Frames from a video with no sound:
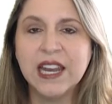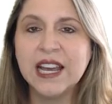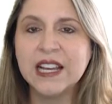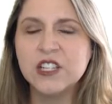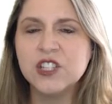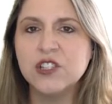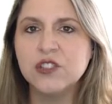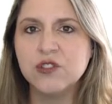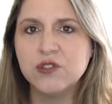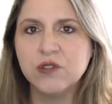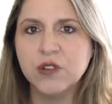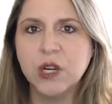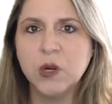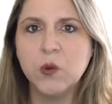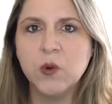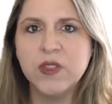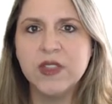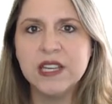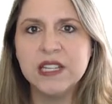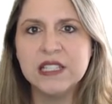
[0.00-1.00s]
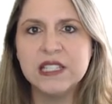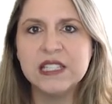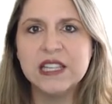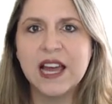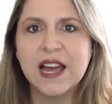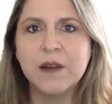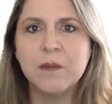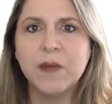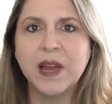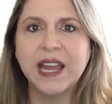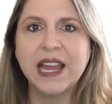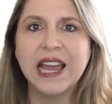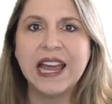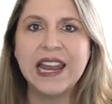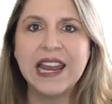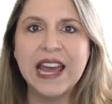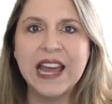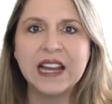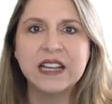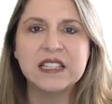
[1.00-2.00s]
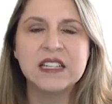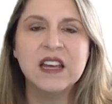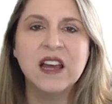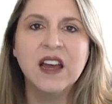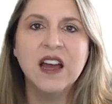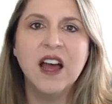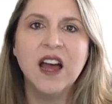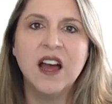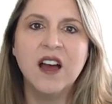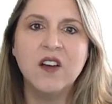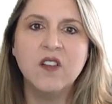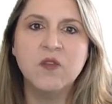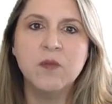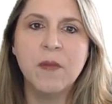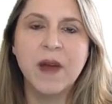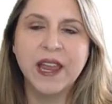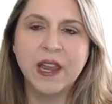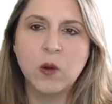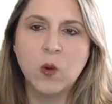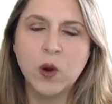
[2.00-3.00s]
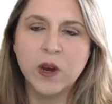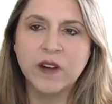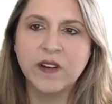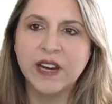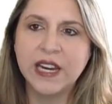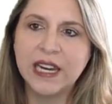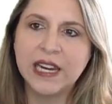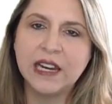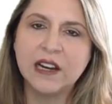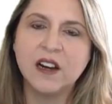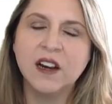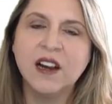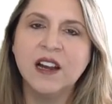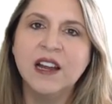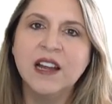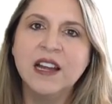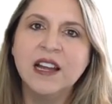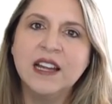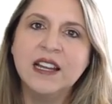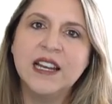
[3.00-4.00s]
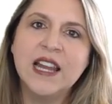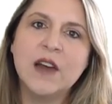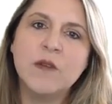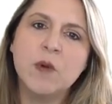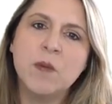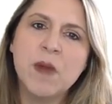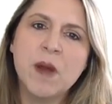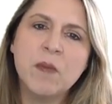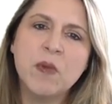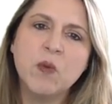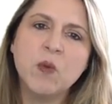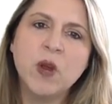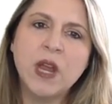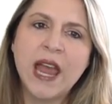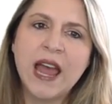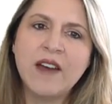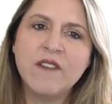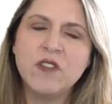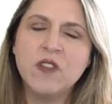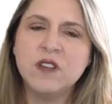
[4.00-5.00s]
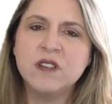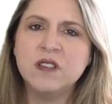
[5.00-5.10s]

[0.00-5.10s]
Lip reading: connection string within inside my connect of my query here. Now remember, we have